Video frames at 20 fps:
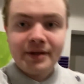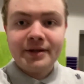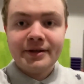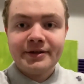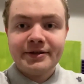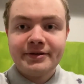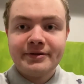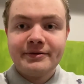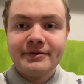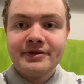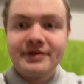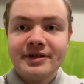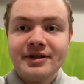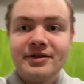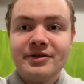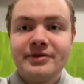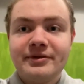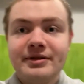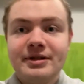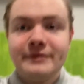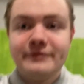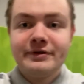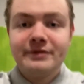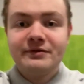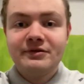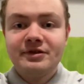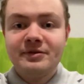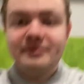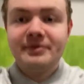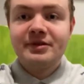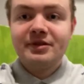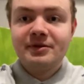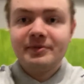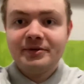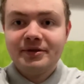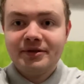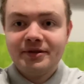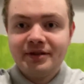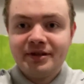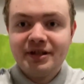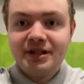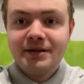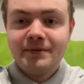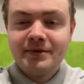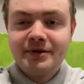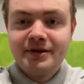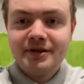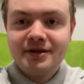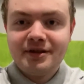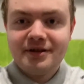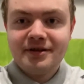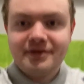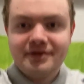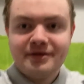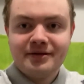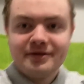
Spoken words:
So essentially, if I were to put the camera there,